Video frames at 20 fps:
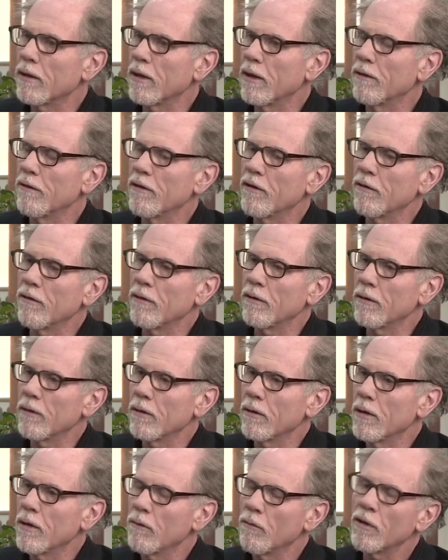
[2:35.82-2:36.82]
And what does that
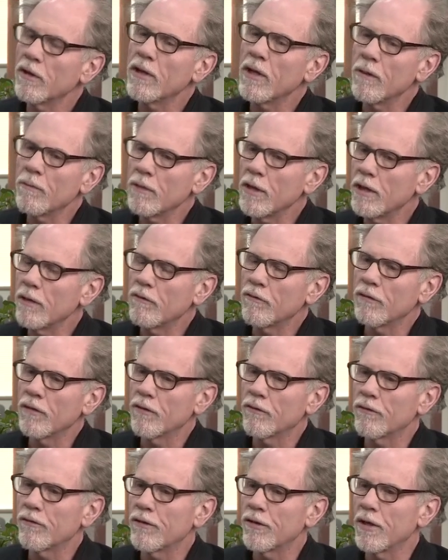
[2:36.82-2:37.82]
mean? What that means
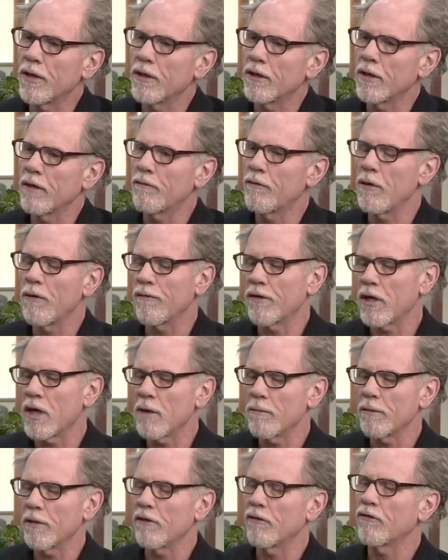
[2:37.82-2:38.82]
is that if you have a
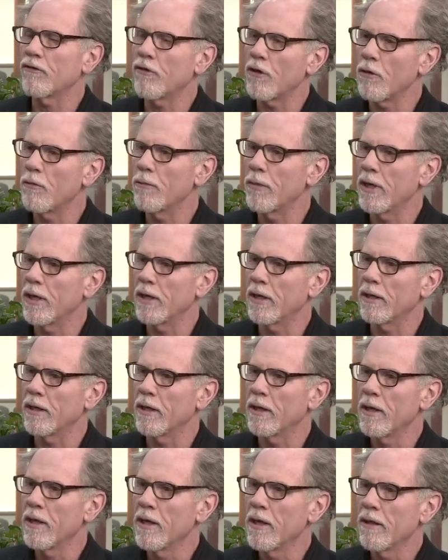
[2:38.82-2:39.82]
company so big
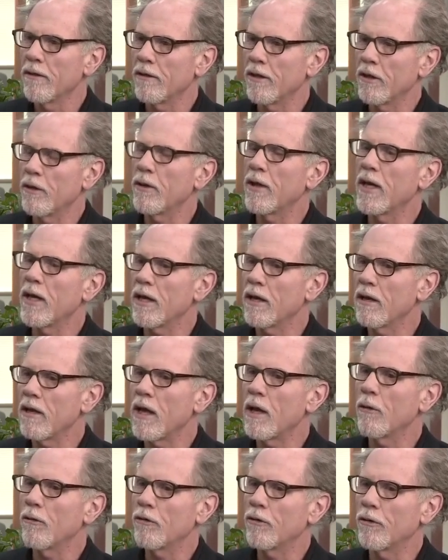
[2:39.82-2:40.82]
that you can't
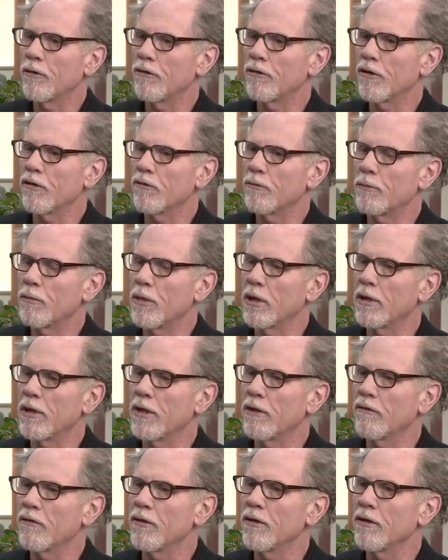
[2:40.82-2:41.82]
allow it to exist, but
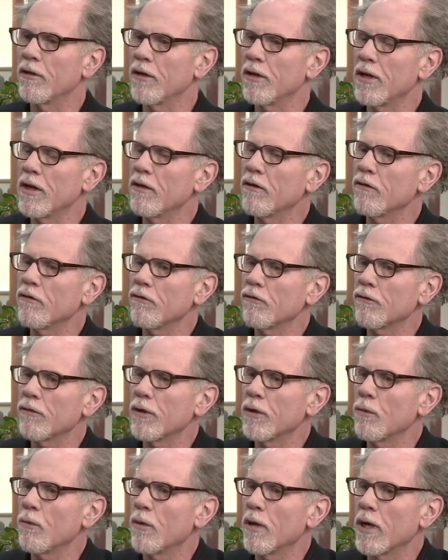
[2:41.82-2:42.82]
it's in an
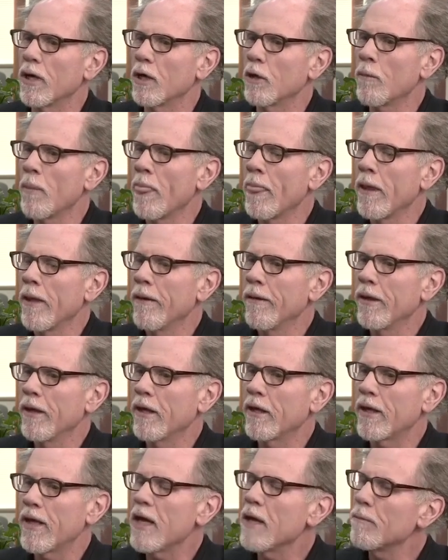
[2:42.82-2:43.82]
industry where
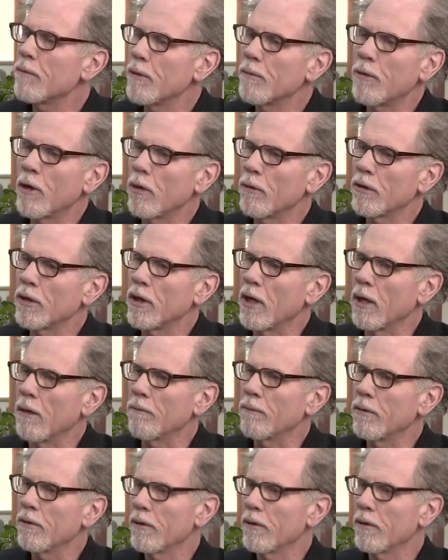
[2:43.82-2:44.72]
it can't be broken up.